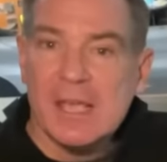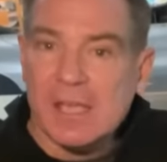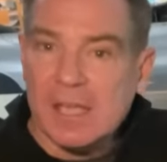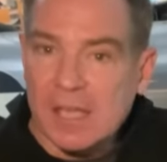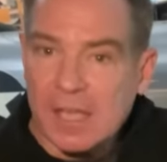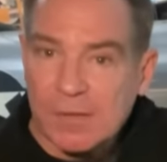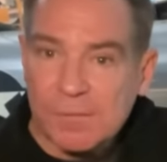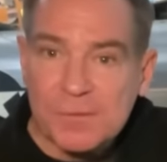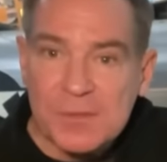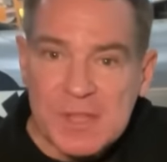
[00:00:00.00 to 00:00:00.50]

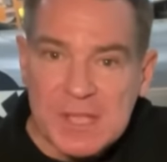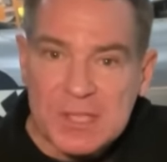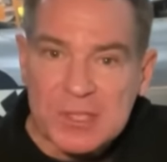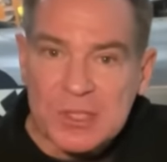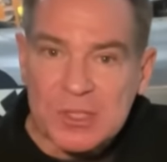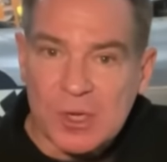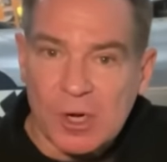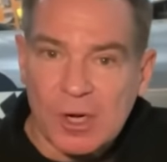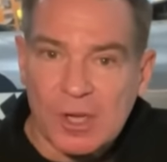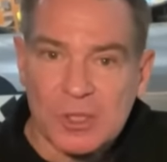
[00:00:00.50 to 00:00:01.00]
If these
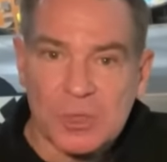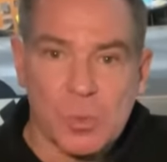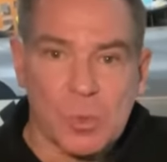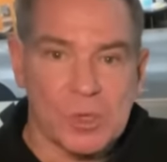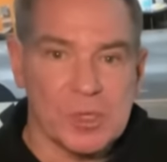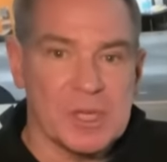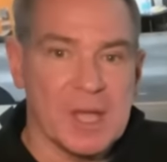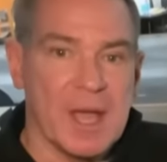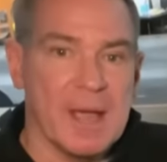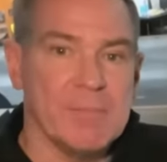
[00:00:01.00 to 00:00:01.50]
circuits
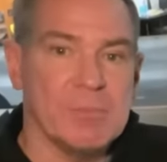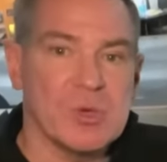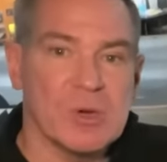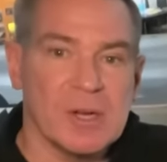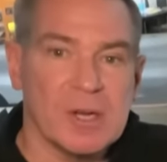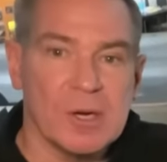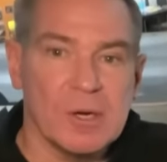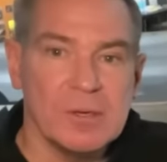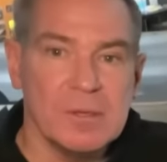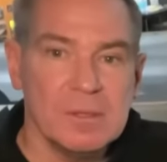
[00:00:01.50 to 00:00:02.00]
were
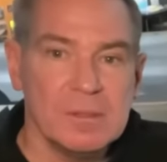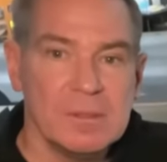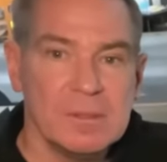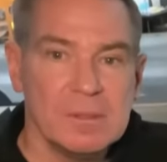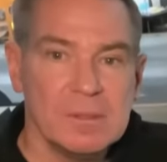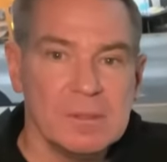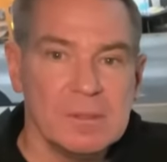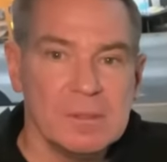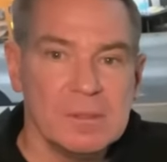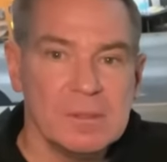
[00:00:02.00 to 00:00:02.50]
time-triggered,
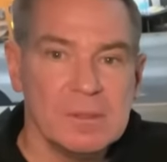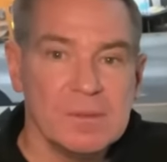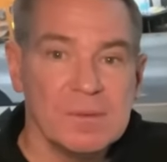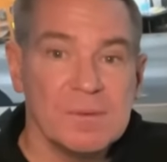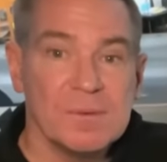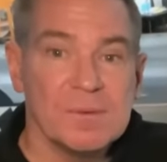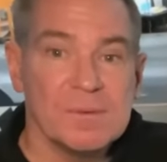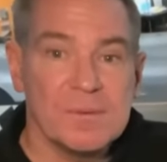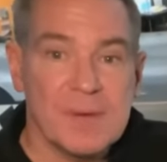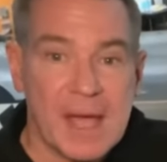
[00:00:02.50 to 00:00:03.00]

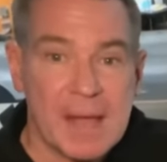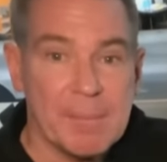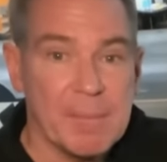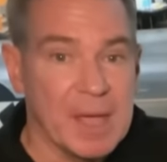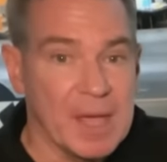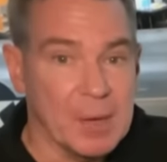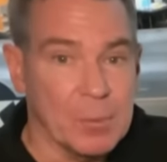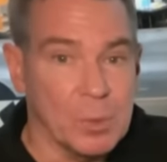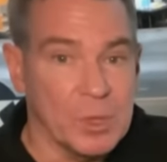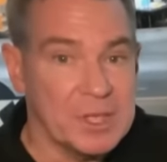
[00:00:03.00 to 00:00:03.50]
Fat
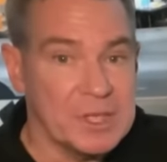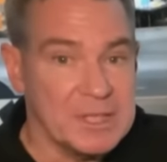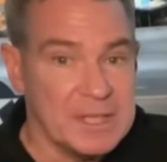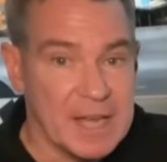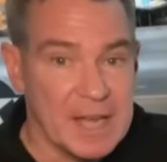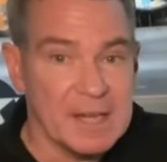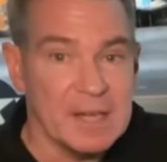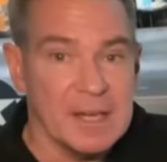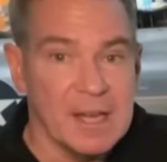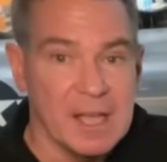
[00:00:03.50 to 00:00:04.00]
Man would
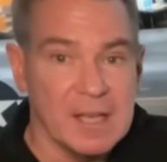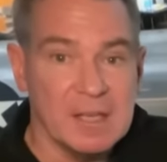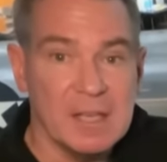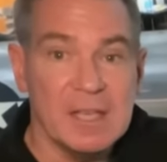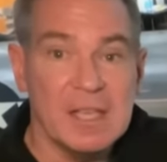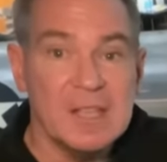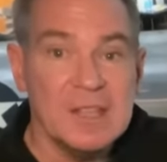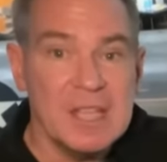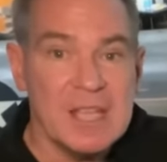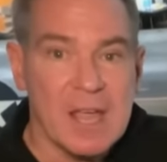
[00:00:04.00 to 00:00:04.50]
detonate
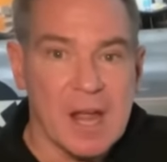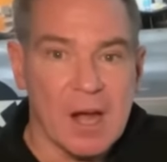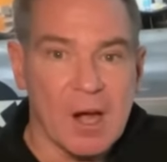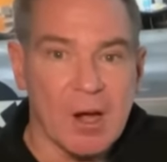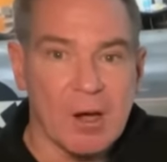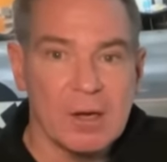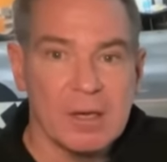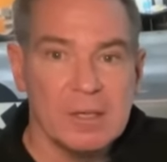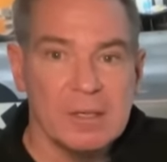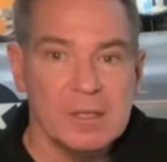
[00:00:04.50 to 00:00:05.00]
in the
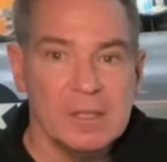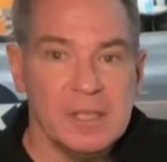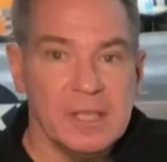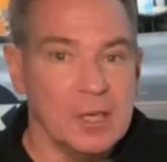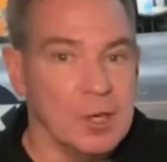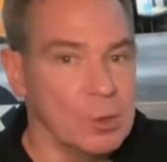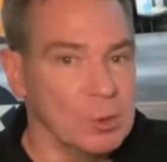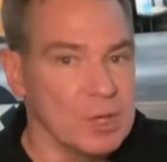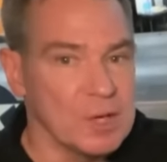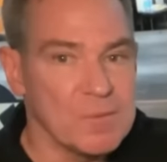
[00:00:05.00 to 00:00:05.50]
air
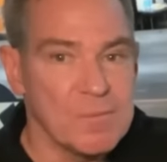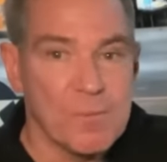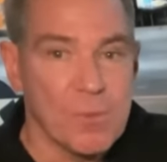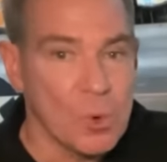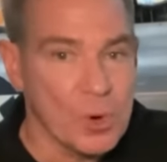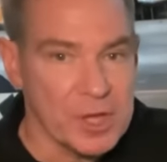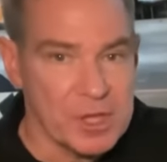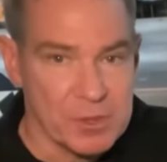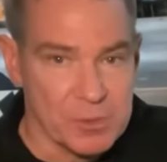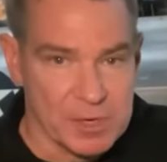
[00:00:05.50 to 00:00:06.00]
in only
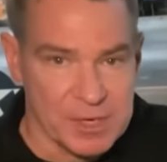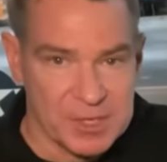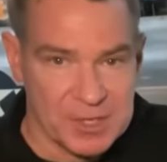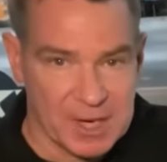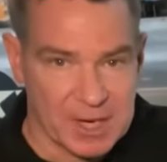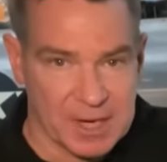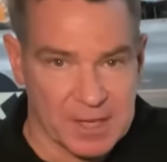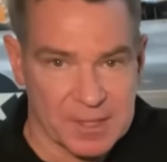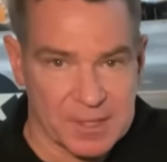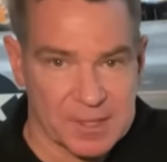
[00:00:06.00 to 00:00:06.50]
forty-three
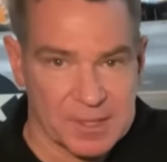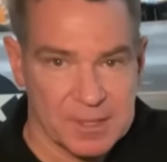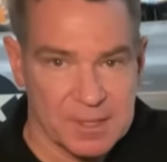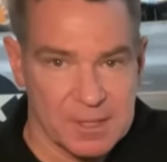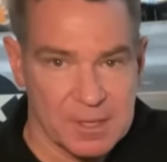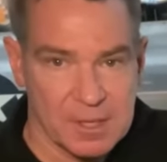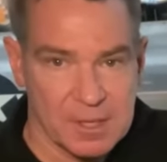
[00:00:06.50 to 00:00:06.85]
seconds.